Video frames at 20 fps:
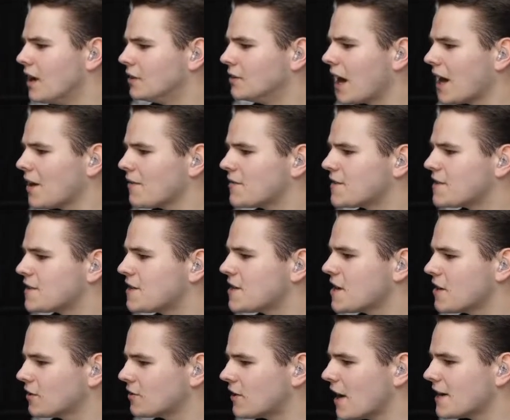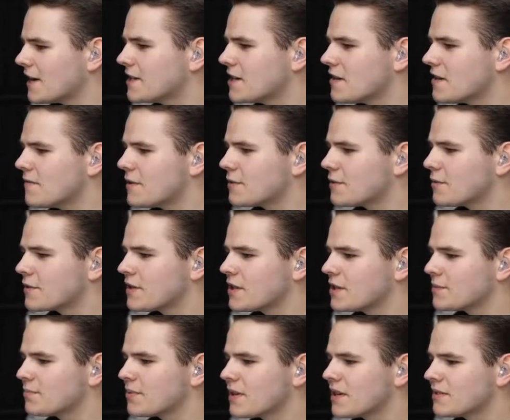Dude, I have zero idea of what
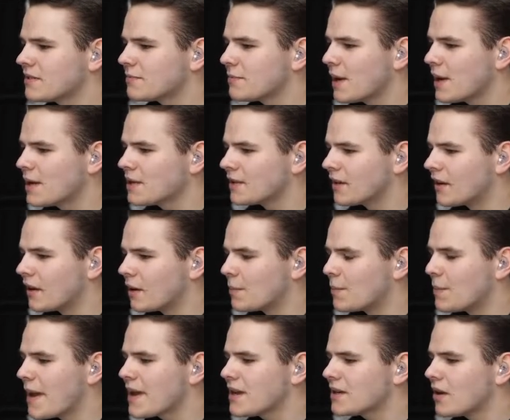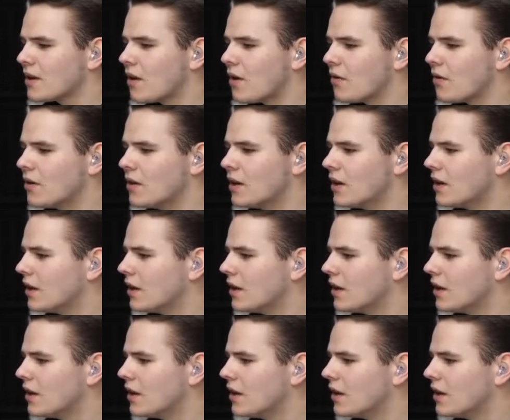these plane, planes are. Bingo.